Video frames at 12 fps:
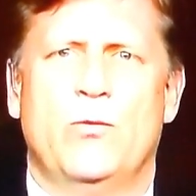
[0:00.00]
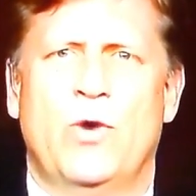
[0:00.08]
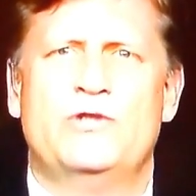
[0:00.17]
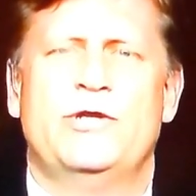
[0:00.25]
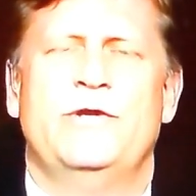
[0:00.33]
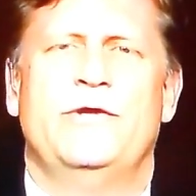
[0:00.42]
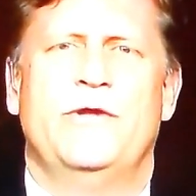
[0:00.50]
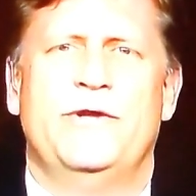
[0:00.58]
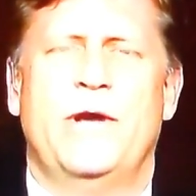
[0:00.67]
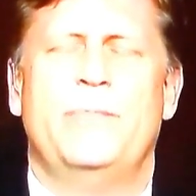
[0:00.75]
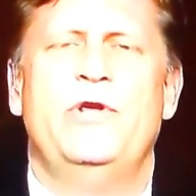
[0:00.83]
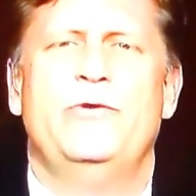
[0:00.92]
We got Russia into
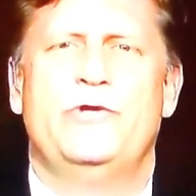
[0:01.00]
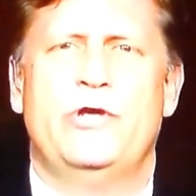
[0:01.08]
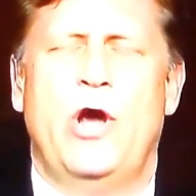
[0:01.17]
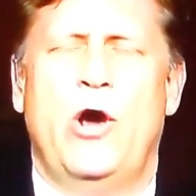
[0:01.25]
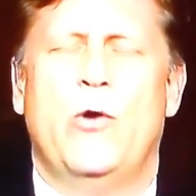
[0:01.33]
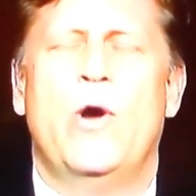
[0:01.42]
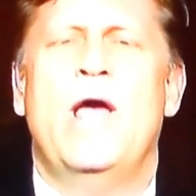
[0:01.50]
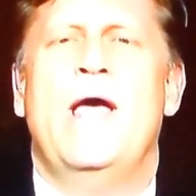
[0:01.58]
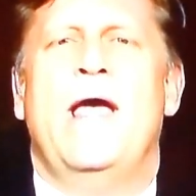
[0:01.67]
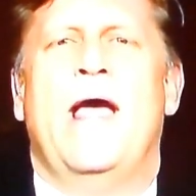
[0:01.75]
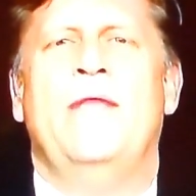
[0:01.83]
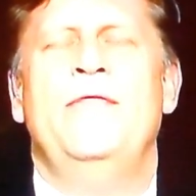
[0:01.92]
the WTO.
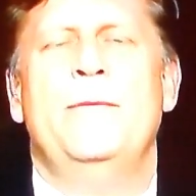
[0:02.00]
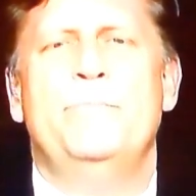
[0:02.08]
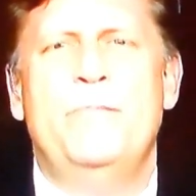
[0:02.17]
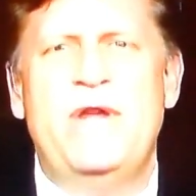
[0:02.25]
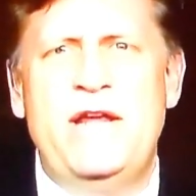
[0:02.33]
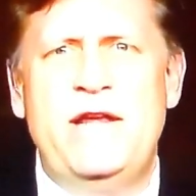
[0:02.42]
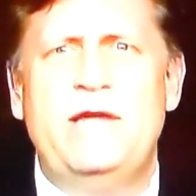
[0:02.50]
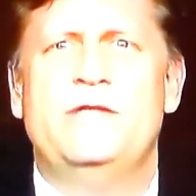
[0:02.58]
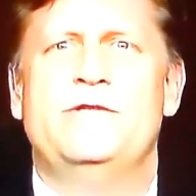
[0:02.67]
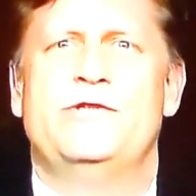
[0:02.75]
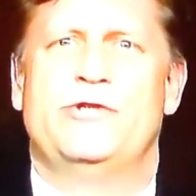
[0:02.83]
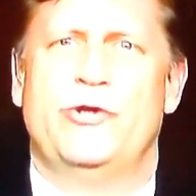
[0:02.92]
And the
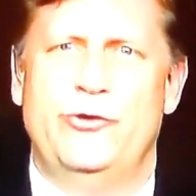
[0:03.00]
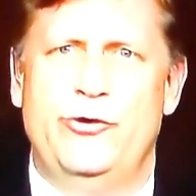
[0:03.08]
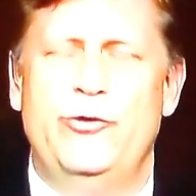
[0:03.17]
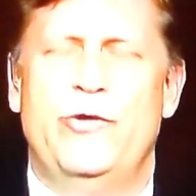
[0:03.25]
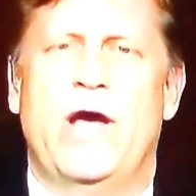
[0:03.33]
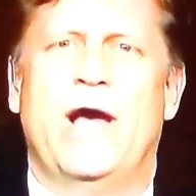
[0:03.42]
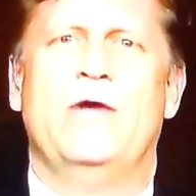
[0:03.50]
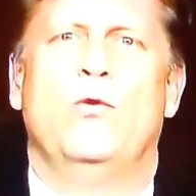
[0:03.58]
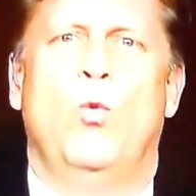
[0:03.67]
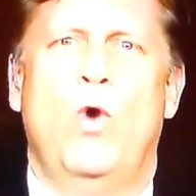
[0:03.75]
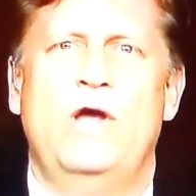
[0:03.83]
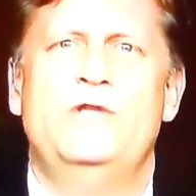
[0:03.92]
means to do
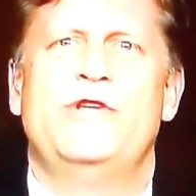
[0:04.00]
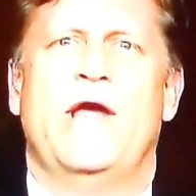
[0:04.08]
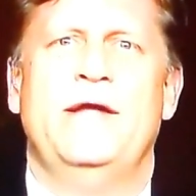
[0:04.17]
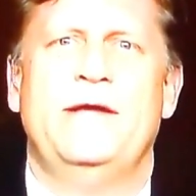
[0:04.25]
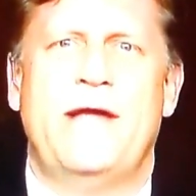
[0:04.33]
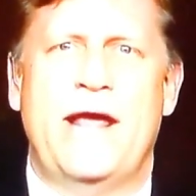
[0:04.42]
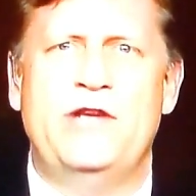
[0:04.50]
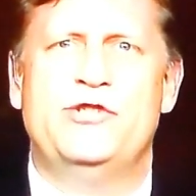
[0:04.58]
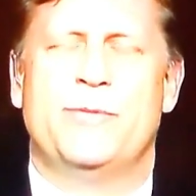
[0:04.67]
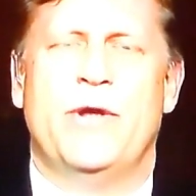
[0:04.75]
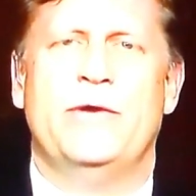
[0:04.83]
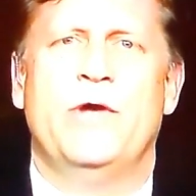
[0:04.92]
that was
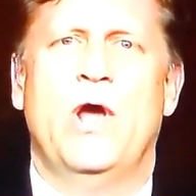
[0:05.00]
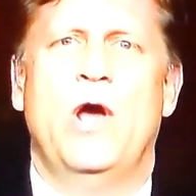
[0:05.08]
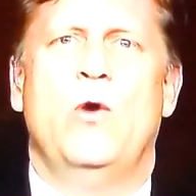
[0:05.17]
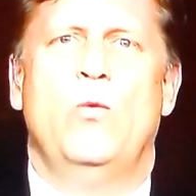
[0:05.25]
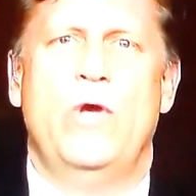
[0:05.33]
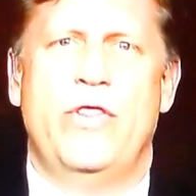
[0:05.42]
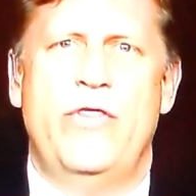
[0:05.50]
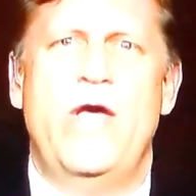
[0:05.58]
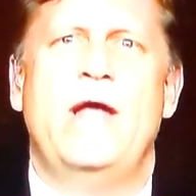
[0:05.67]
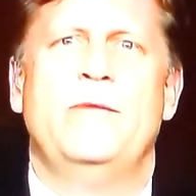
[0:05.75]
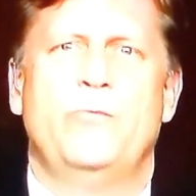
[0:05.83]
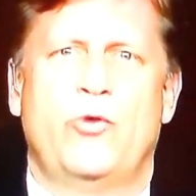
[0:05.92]
engagement with
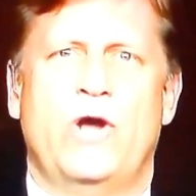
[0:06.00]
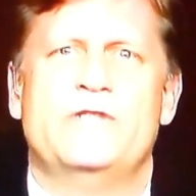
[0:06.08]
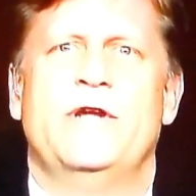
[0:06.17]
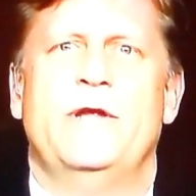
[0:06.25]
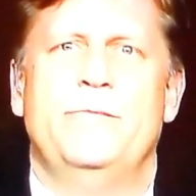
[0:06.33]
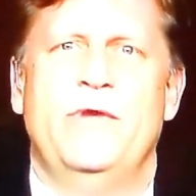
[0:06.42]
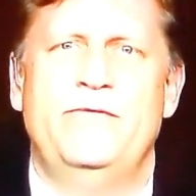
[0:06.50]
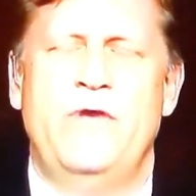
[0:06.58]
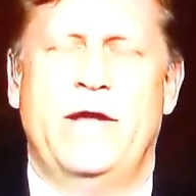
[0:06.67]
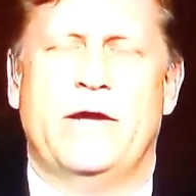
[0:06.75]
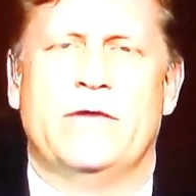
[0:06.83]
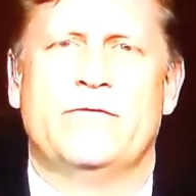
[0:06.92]
then President
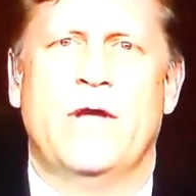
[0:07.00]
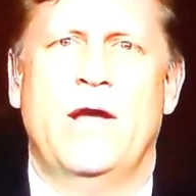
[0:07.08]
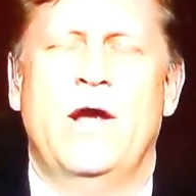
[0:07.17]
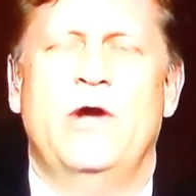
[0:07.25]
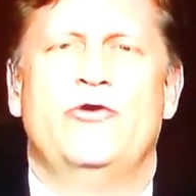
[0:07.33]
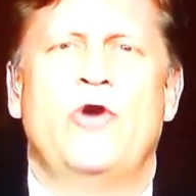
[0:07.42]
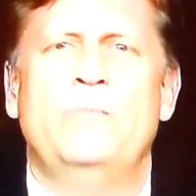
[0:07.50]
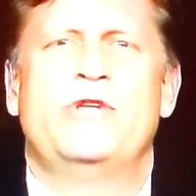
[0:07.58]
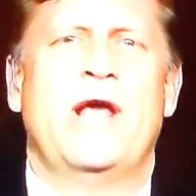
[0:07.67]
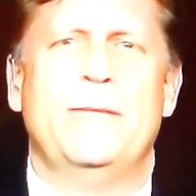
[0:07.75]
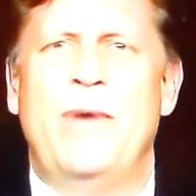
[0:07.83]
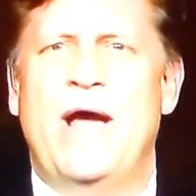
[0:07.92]
Medvedev.
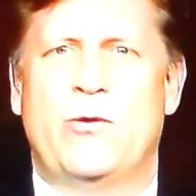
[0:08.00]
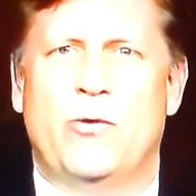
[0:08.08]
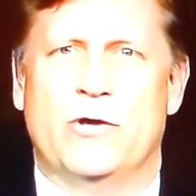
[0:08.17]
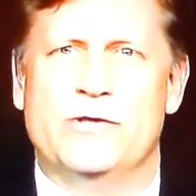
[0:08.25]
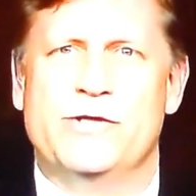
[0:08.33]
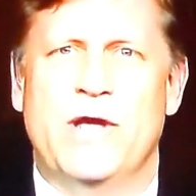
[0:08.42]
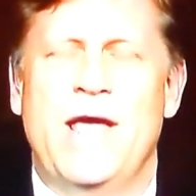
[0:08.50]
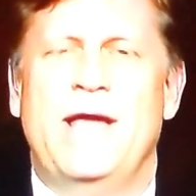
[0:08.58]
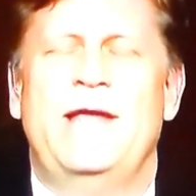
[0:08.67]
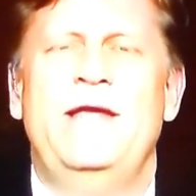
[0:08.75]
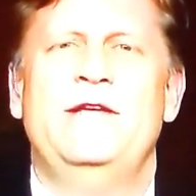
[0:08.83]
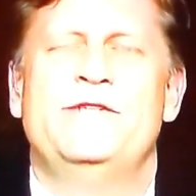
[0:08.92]
Trump's got it backwards.
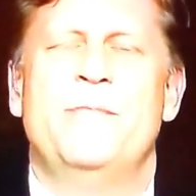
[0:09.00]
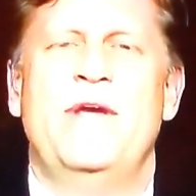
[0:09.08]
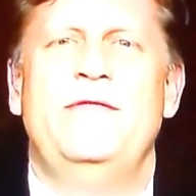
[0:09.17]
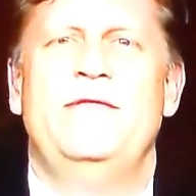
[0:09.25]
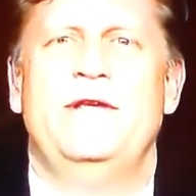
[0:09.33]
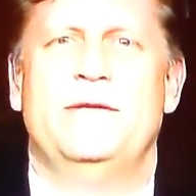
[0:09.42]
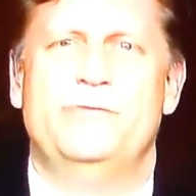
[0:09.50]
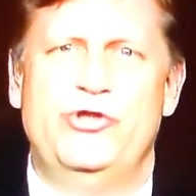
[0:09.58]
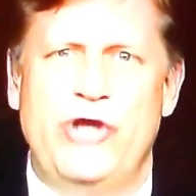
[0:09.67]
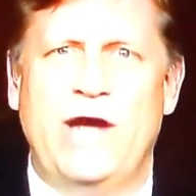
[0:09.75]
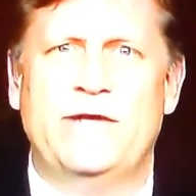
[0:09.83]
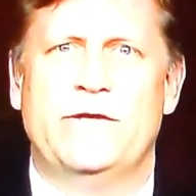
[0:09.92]
He has made the
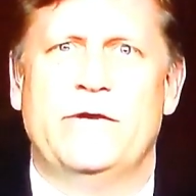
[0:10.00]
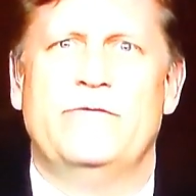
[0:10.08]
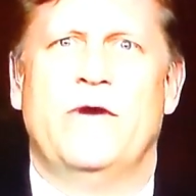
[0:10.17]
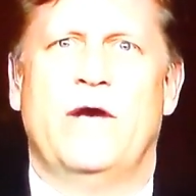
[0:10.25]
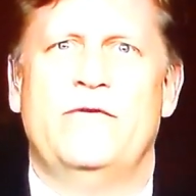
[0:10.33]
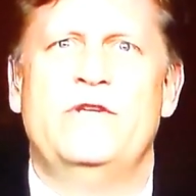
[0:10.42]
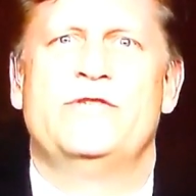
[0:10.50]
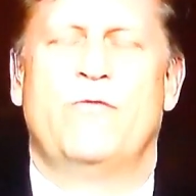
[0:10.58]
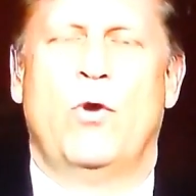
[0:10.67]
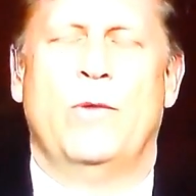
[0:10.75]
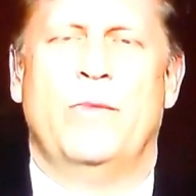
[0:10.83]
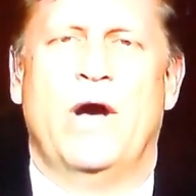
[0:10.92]
objective of
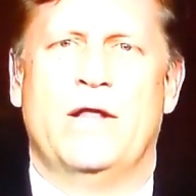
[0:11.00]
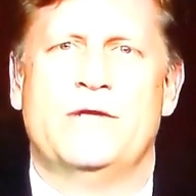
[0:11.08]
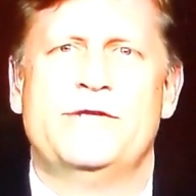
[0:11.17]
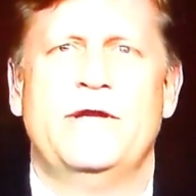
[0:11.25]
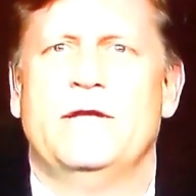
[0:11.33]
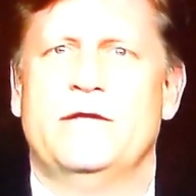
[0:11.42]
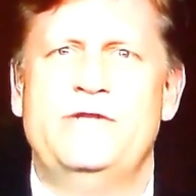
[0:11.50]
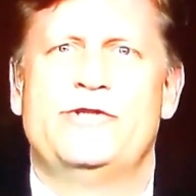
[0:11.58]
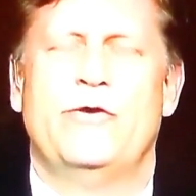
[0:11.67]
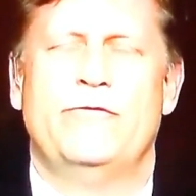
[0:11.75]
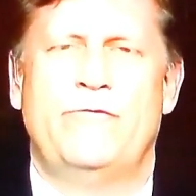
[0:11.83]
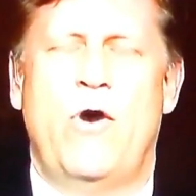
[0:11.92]
his foreign policy, at
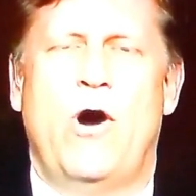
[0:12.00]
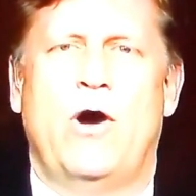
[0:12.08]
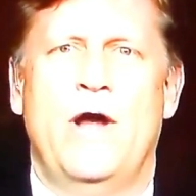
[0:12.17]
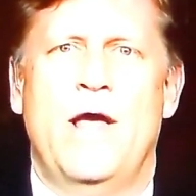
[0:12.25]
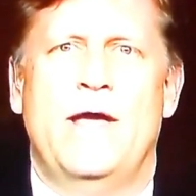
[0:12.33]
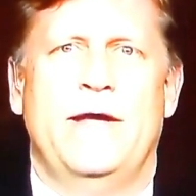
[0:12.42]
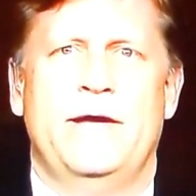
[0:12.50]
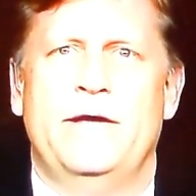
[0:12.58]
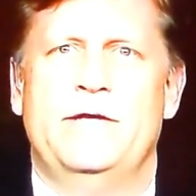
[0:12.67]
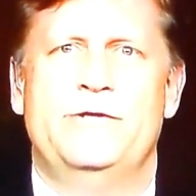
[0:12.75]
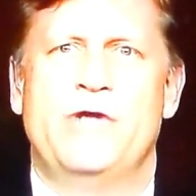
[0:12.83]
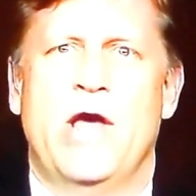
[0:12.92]
least so far,
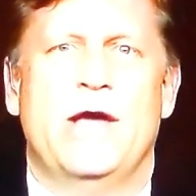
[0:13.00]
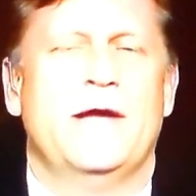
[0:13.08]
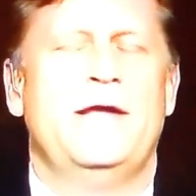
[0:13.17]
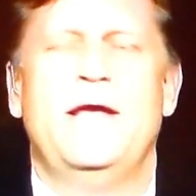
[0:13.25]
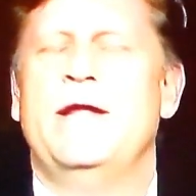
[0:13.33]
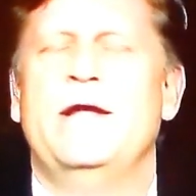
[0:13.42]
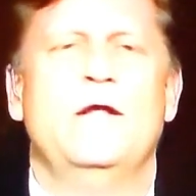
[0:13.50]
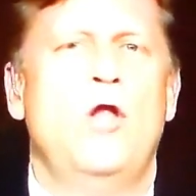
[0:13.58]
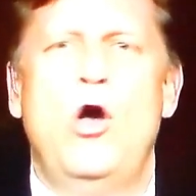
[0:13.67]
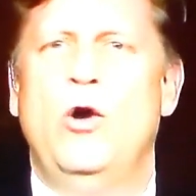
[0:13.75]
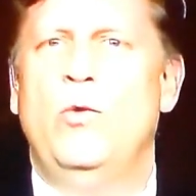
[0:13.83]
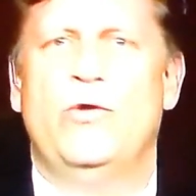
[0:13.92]
is getting
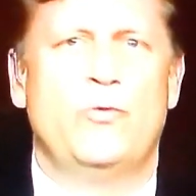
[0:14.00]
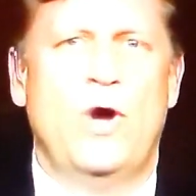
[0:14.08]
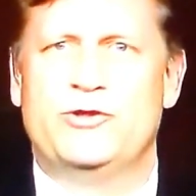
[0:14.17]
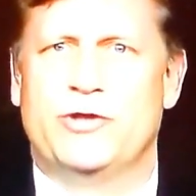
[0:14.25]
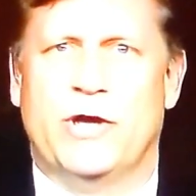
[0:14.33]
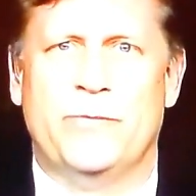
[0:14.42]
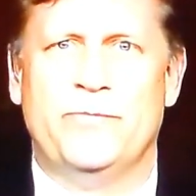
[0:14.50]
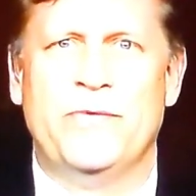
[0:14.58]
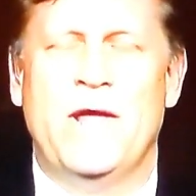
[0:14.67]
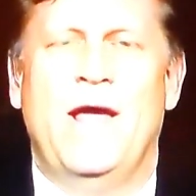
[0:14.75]
along with Russia.